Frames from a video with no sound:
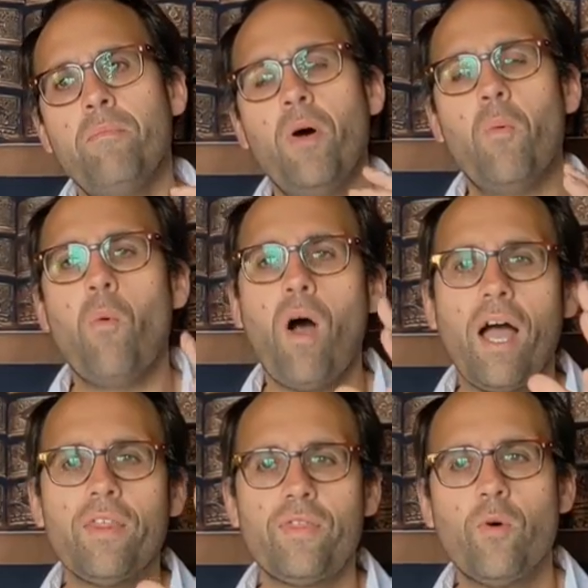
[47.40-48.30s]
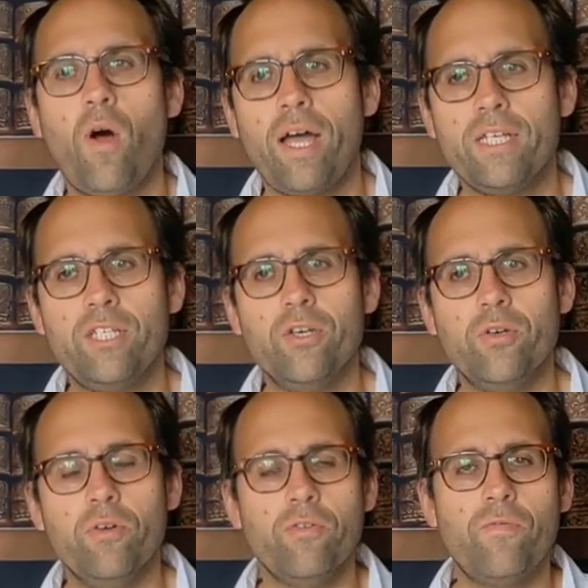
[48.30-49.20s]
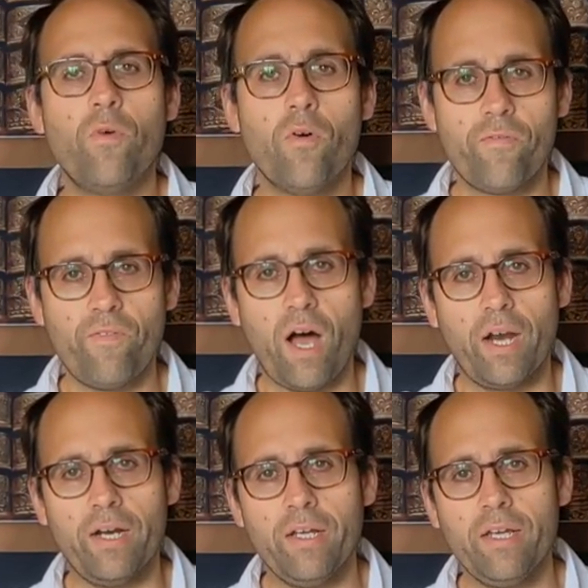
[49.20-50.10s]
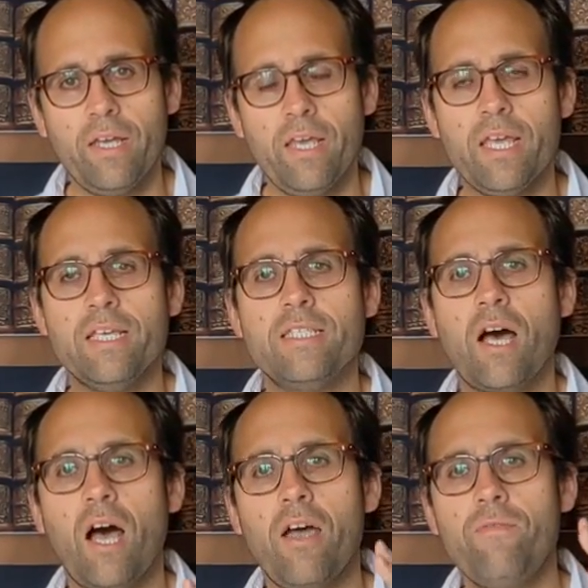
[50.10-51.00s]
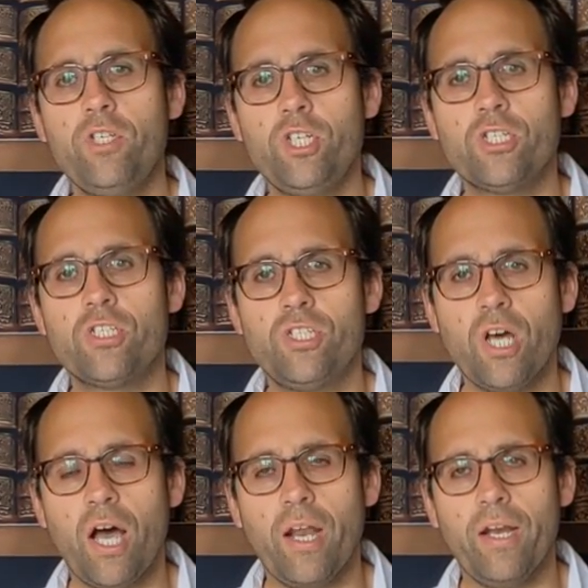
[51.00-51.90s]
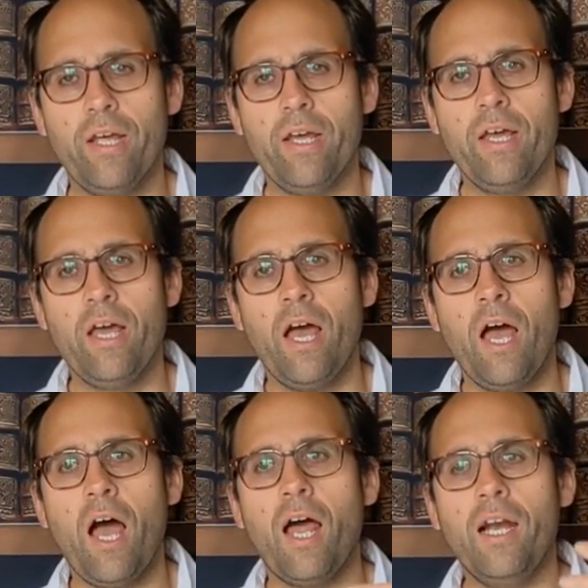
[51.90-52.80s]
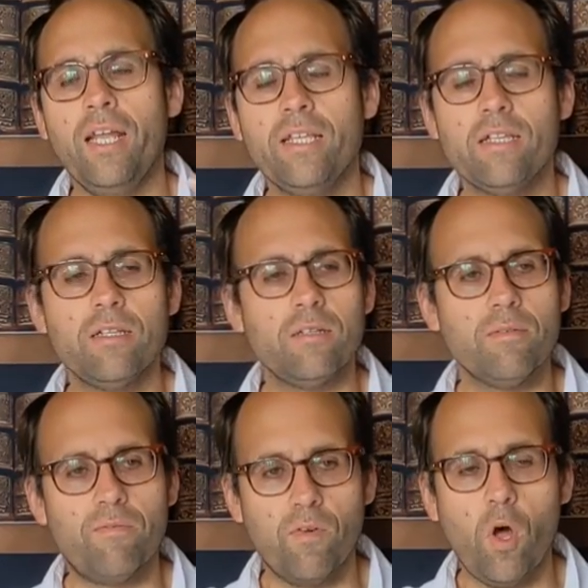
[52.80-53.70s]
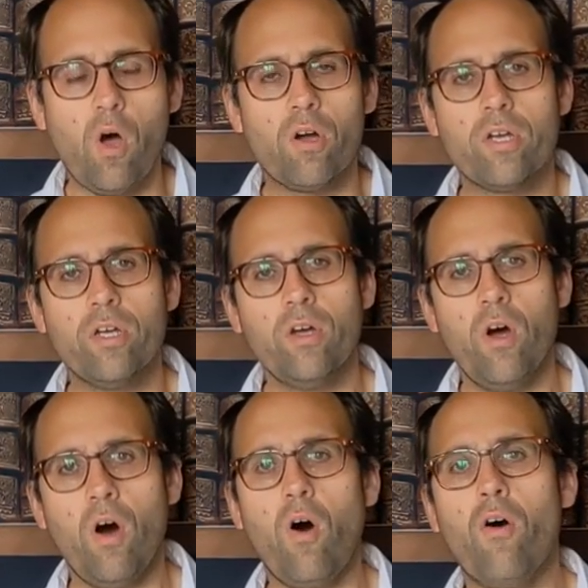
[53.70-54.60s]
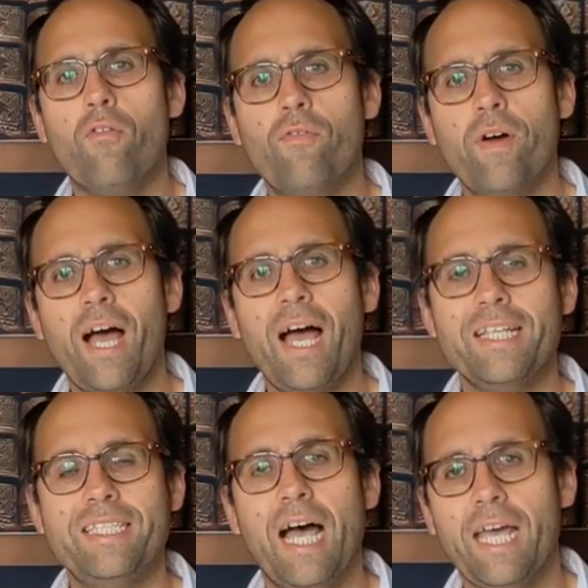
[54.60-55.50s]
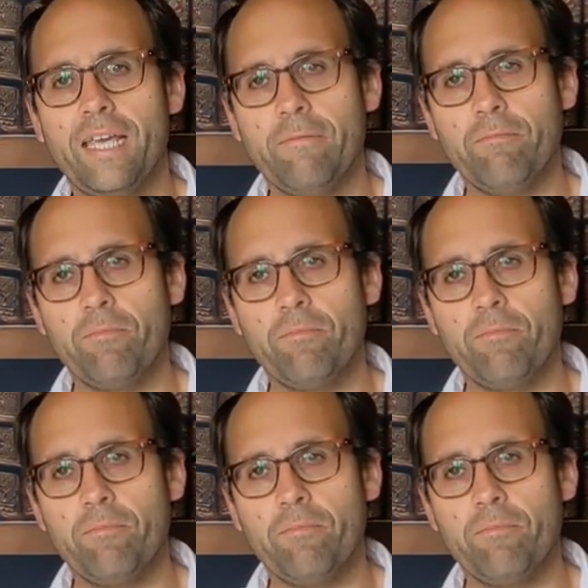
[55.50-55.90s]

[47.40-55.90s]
But what I thought I'd do for fun is I've just done a little vlog of a day,